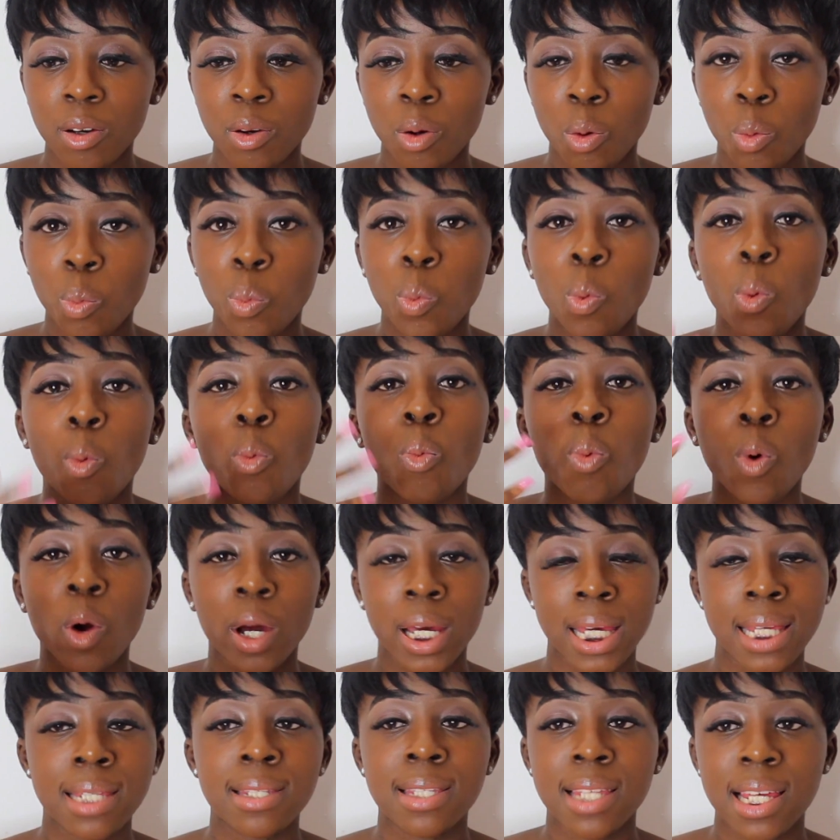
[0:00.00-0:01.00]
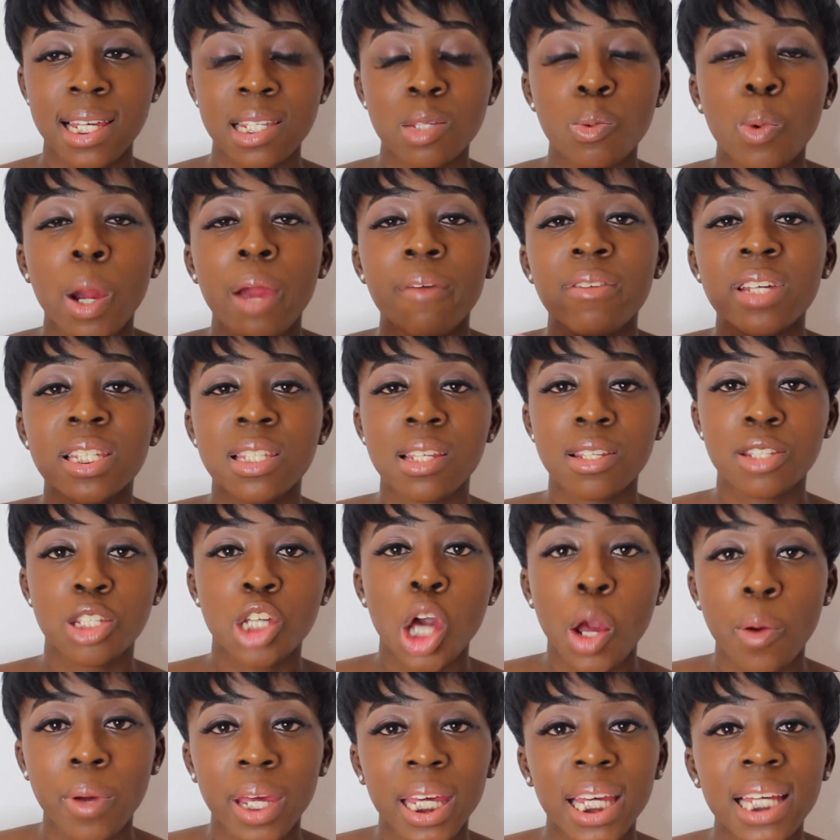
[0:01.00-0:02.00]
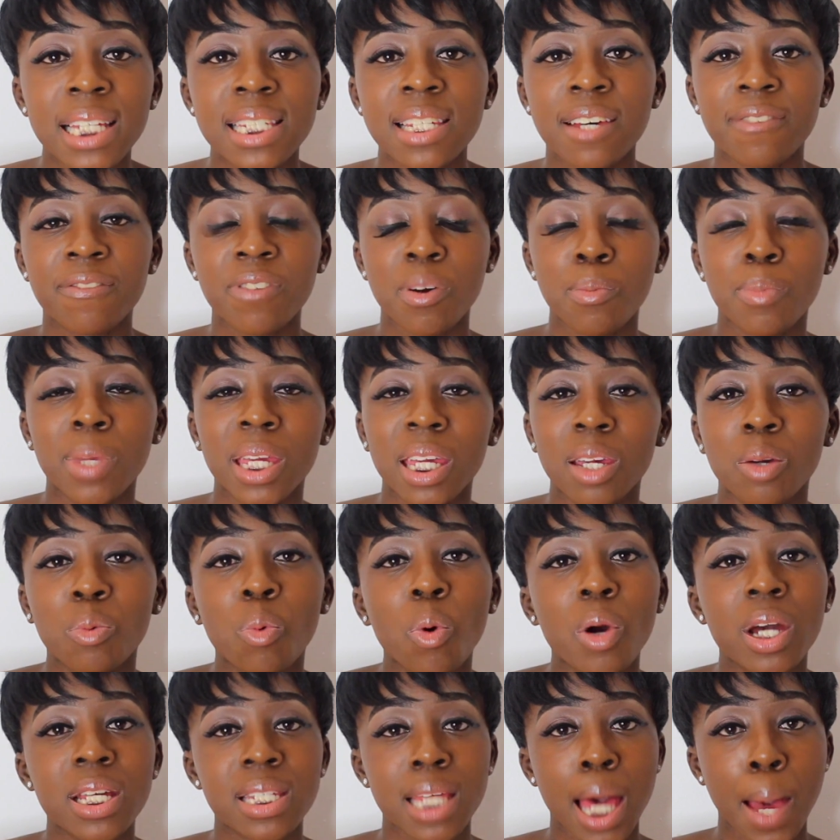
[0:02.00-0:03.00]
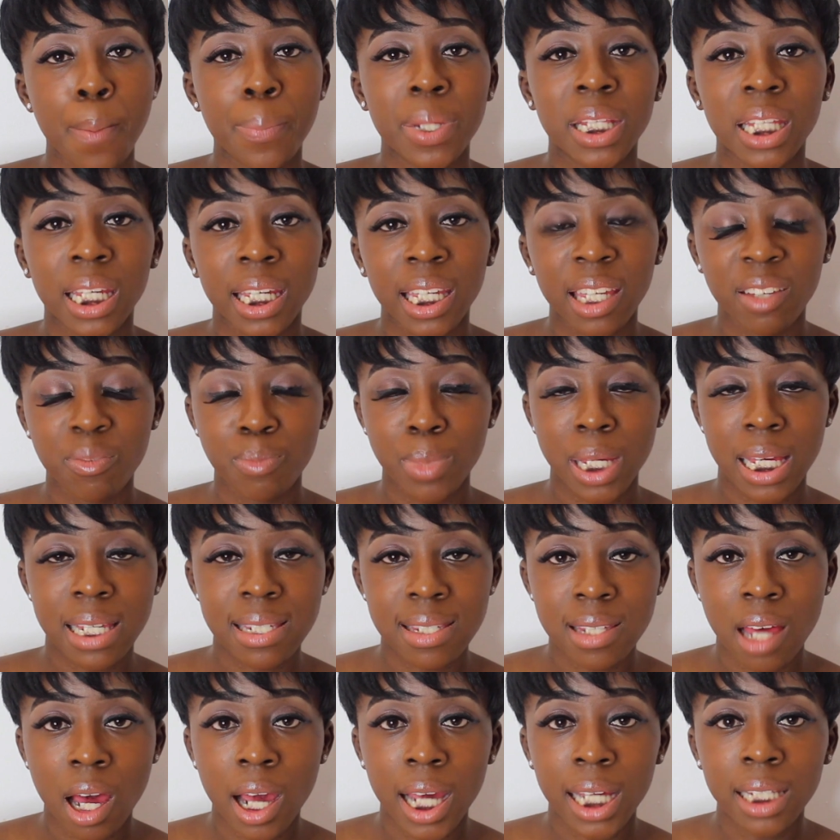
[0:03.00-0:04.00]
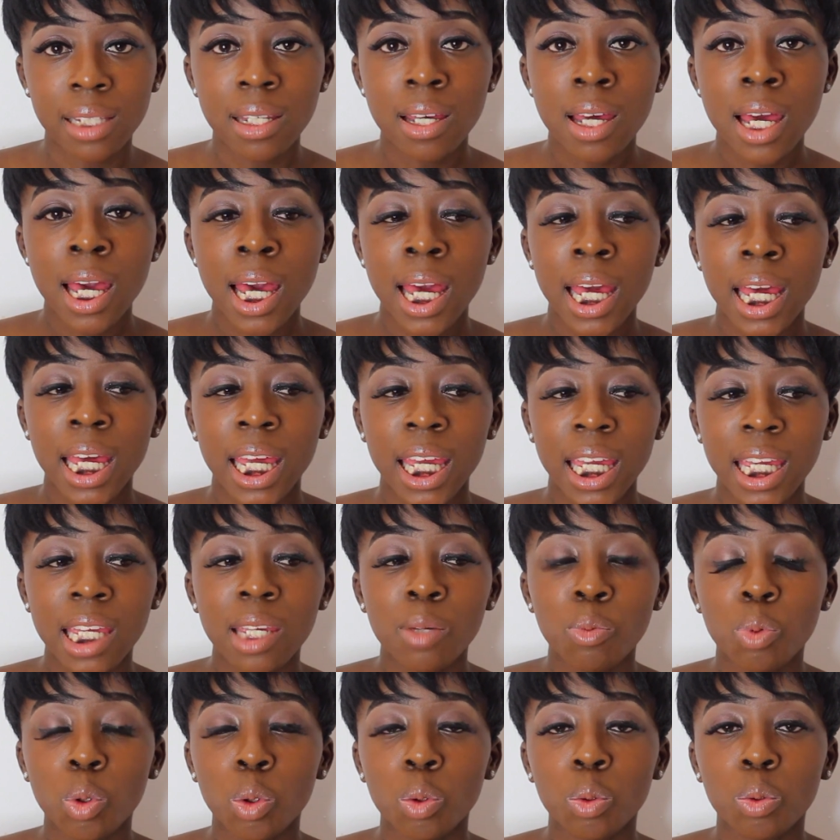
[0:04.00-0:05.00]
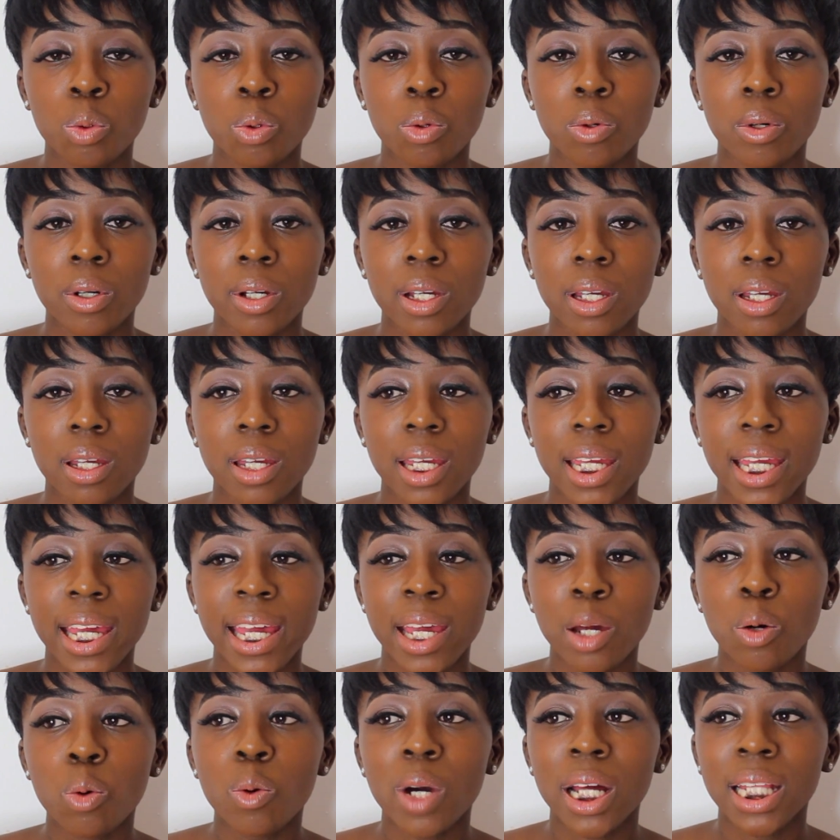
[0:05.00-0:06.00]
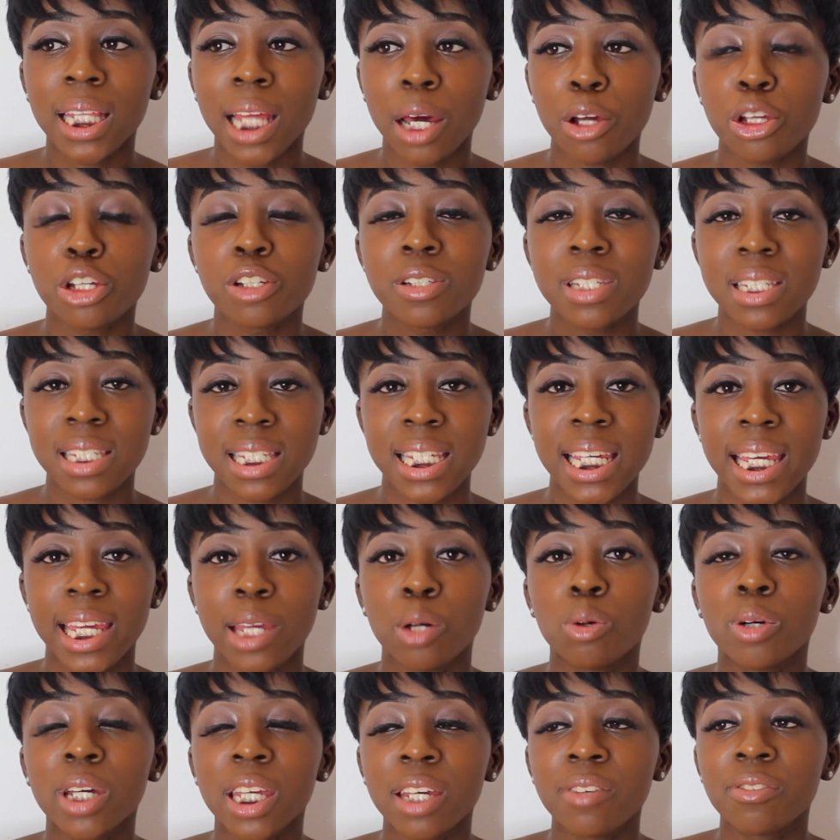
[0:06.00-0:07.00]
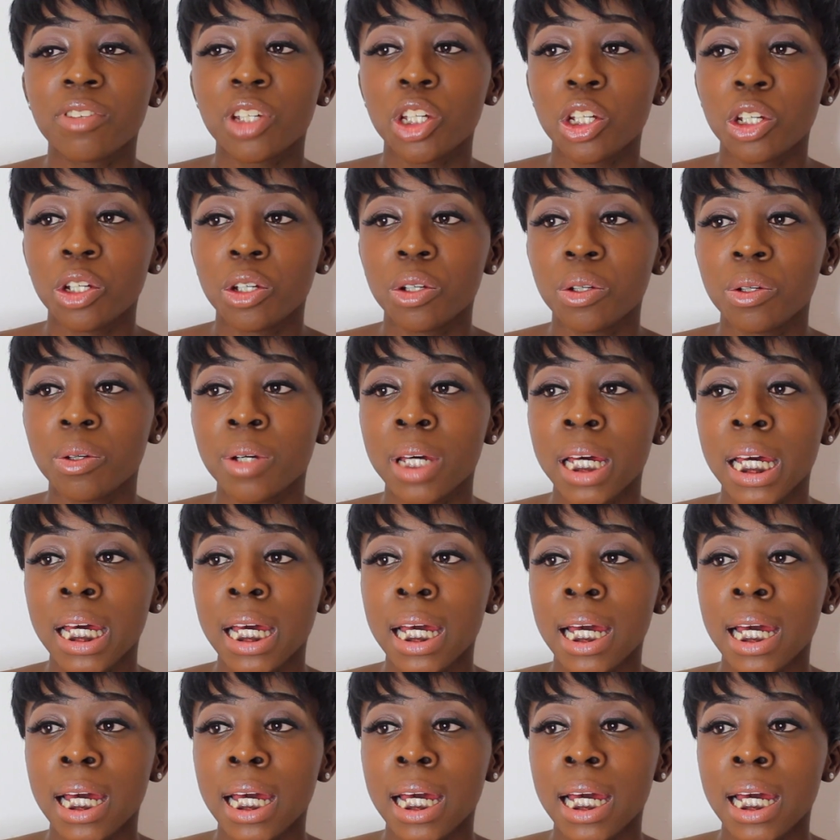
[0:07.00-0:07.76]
what is this? Where is this going? Is it for me? What is happening? Give me a sign. He'll allow you to see. He'll give you